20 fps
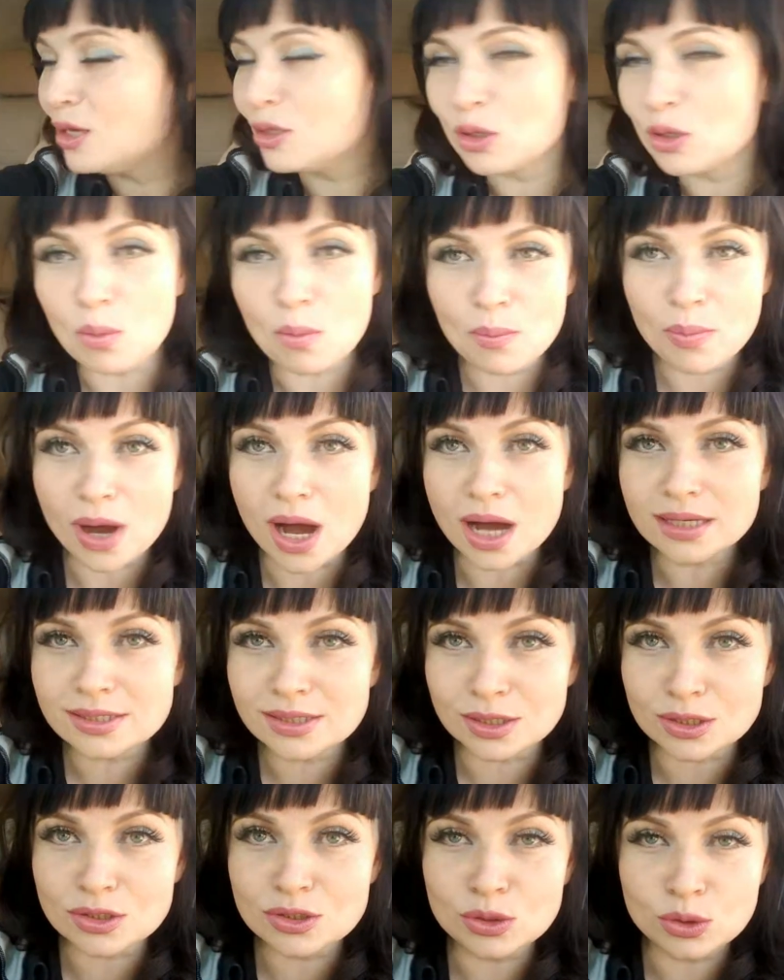you know
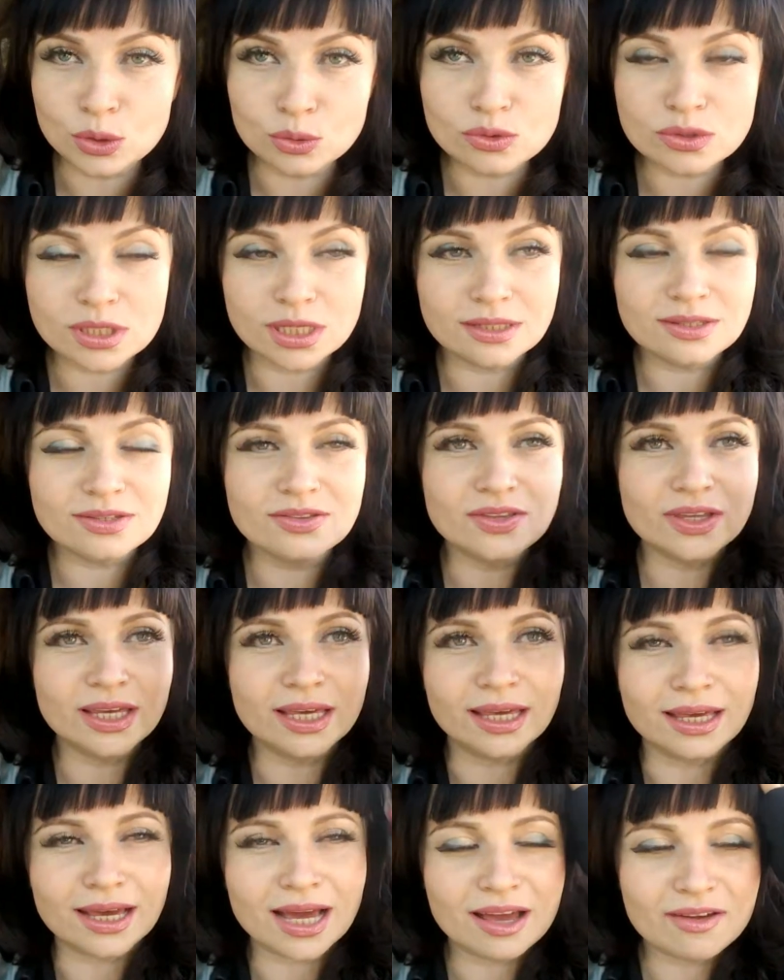boxers use that
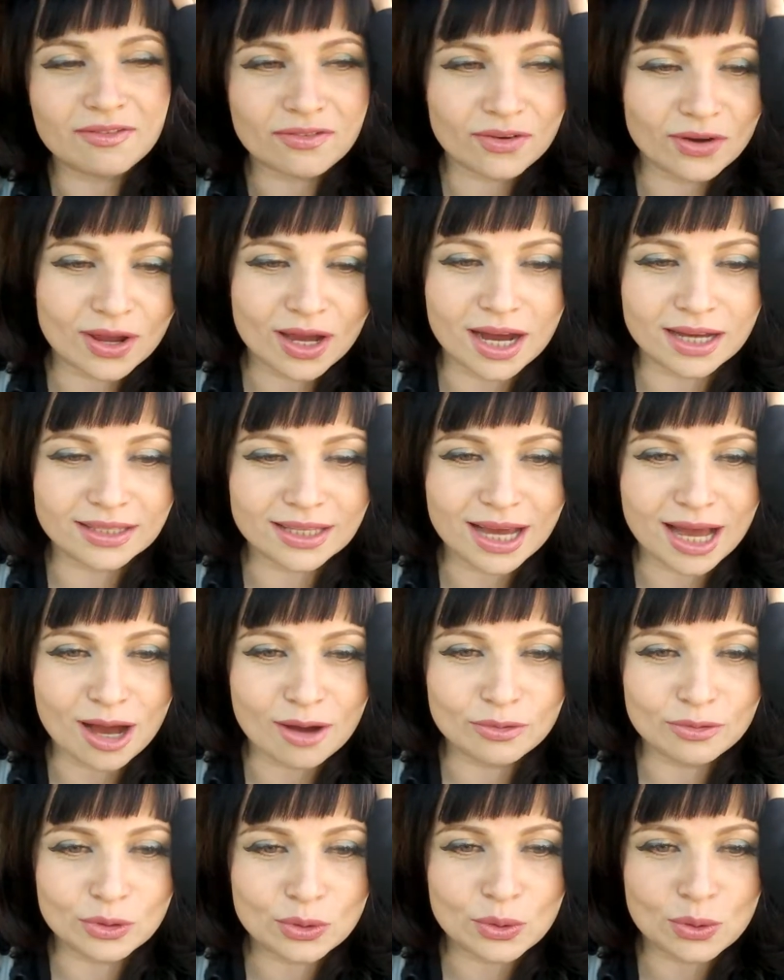thing i forgot
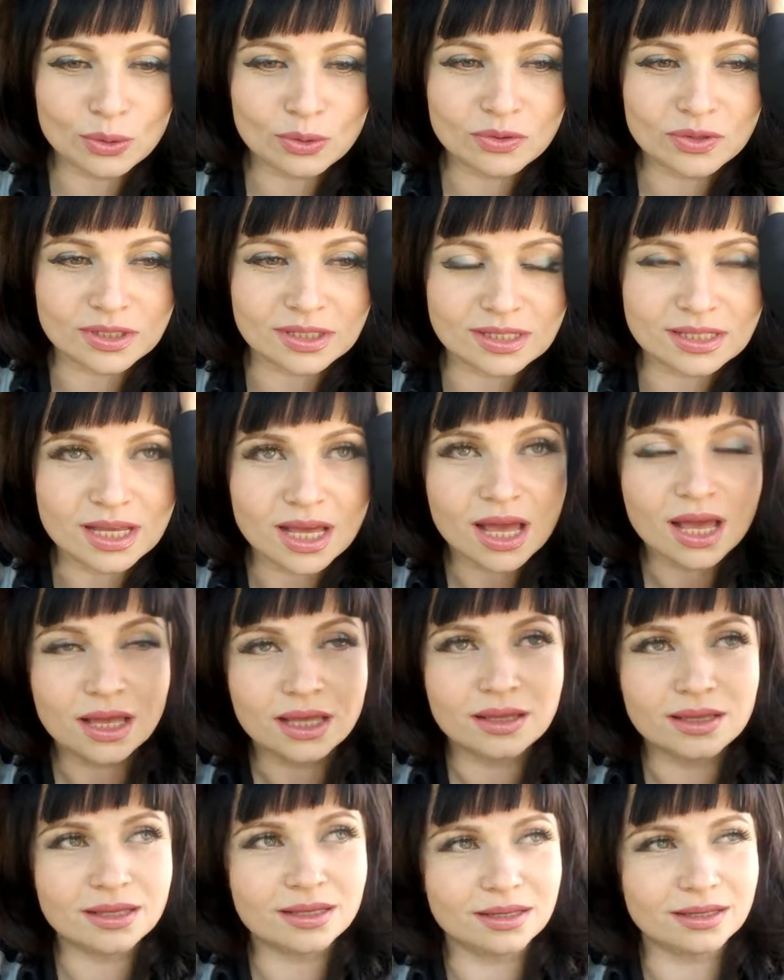how you call this
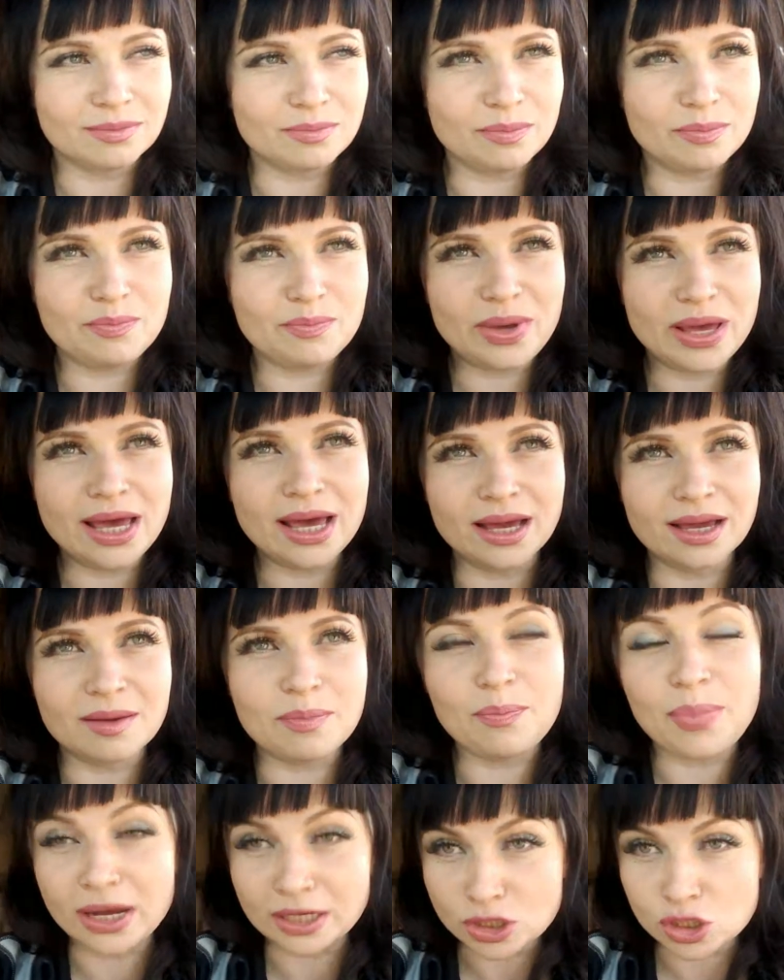uh,
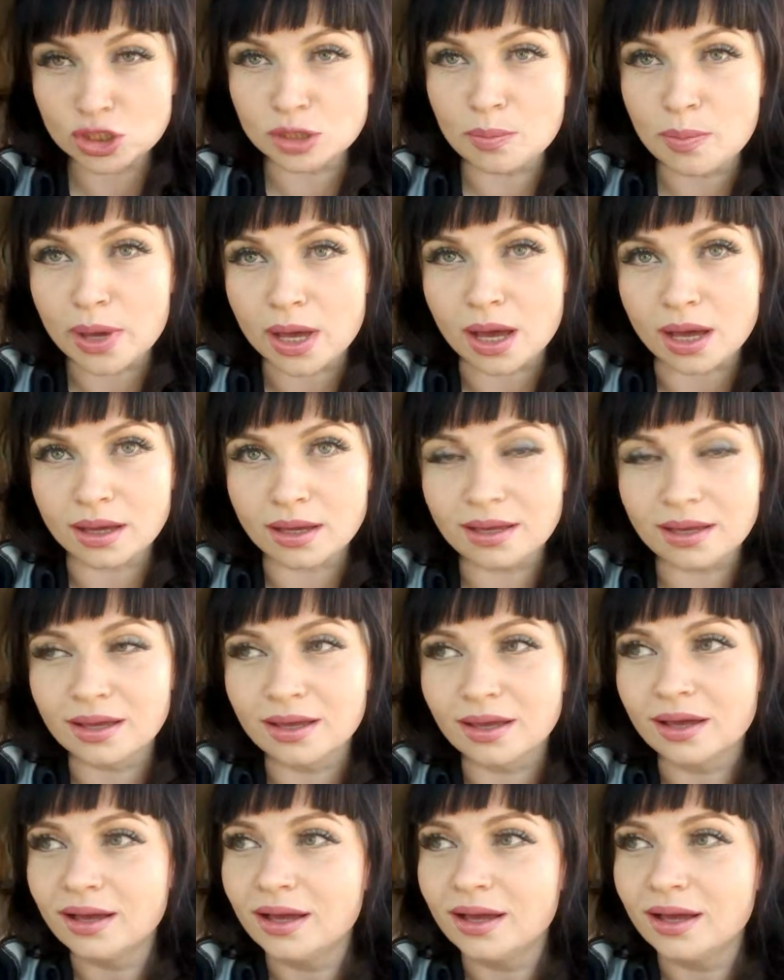bag punching bag